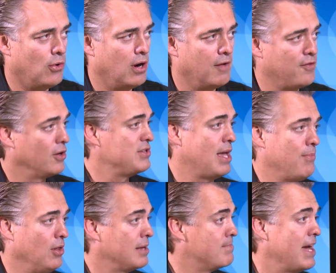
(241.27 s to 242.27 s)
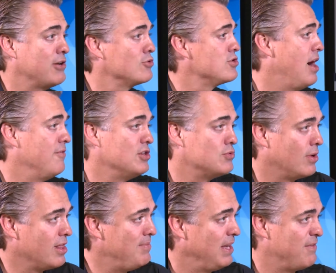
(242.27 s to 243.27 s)
Or, for example, like Microsoft is
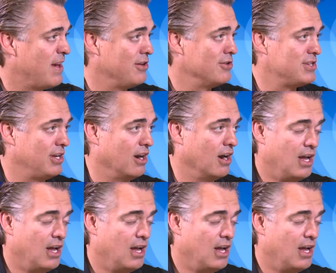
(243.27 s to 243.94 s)
one of the big vendors here.